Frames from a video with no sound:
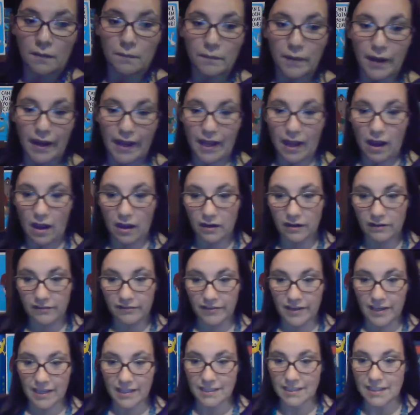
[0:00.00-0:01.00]

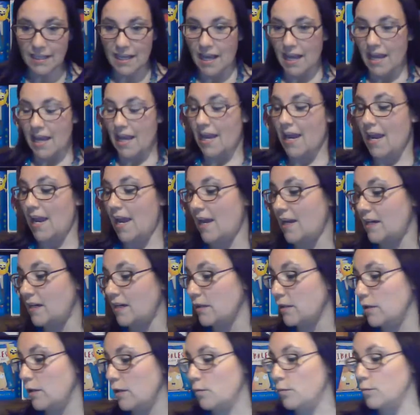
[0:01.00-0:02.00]
biographies,
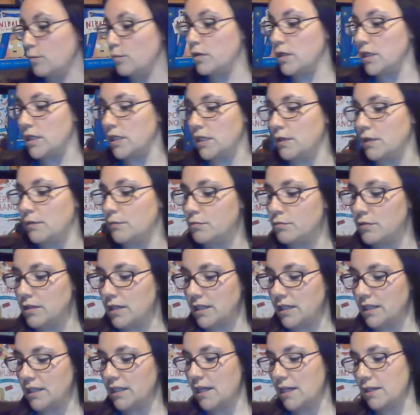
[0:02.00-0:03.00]
and they're really,
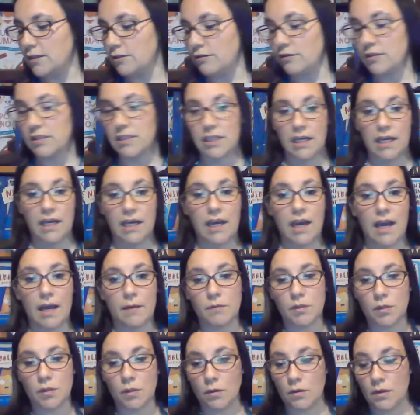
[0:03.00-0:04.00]
really interesting.
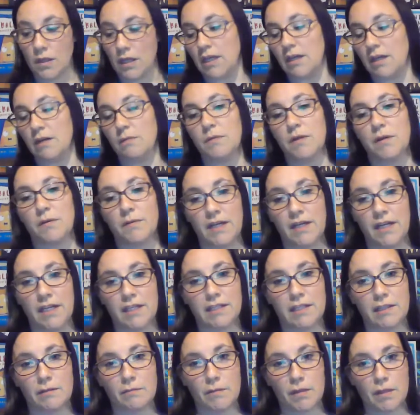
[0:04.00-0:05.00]
I'm totally going to be
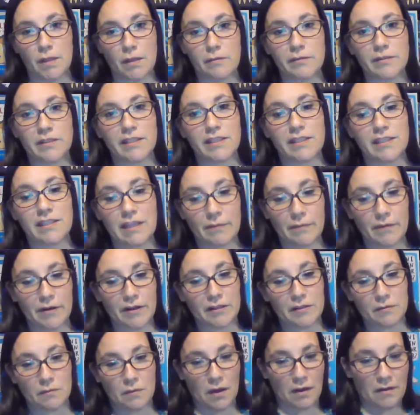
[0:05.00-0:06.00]
reading some of those this summer
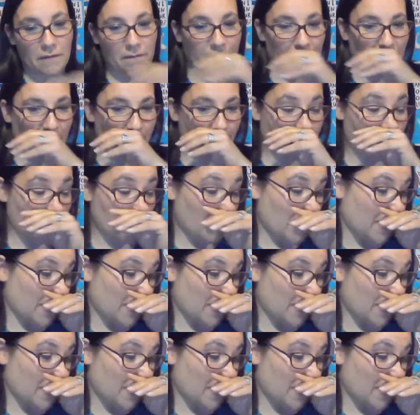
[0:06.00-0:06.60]
as well for